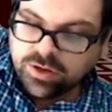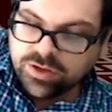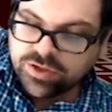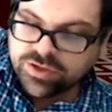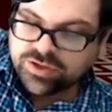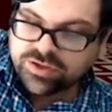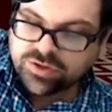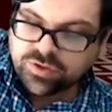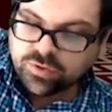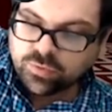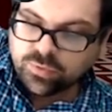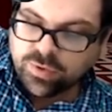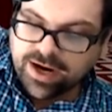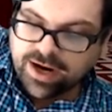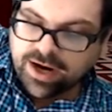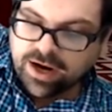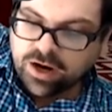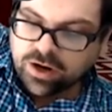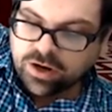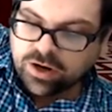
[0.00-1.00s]

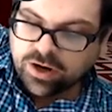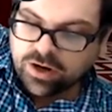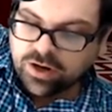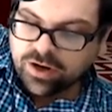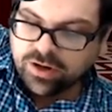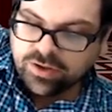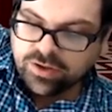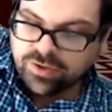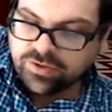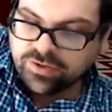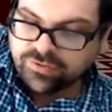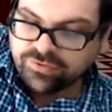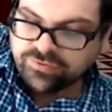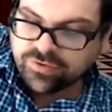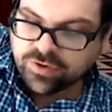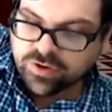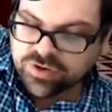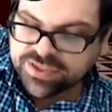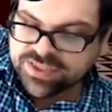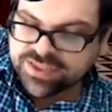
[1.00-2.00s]
Square the
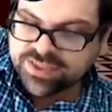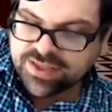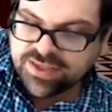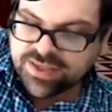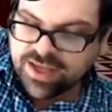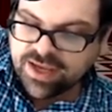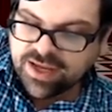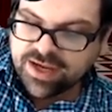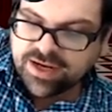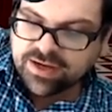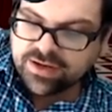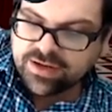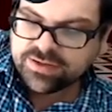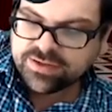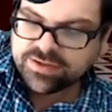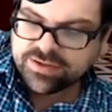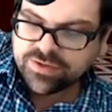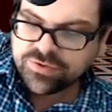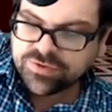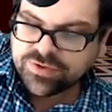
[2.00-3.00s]
first thing,
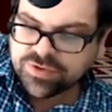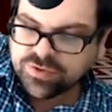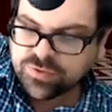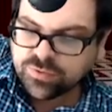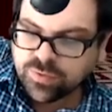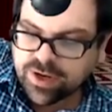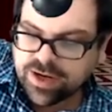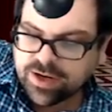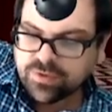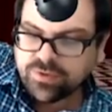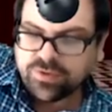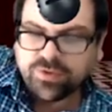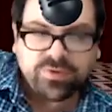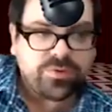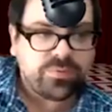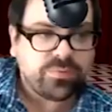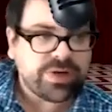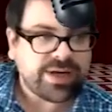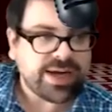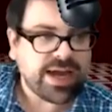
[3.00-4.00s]
so square the
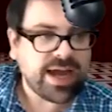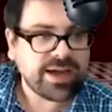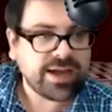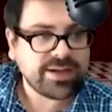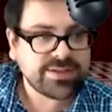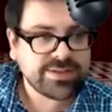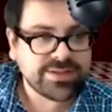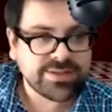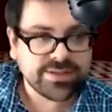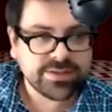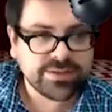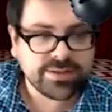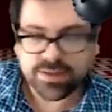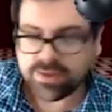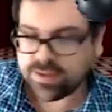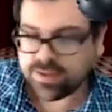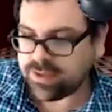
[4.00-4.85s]
3x,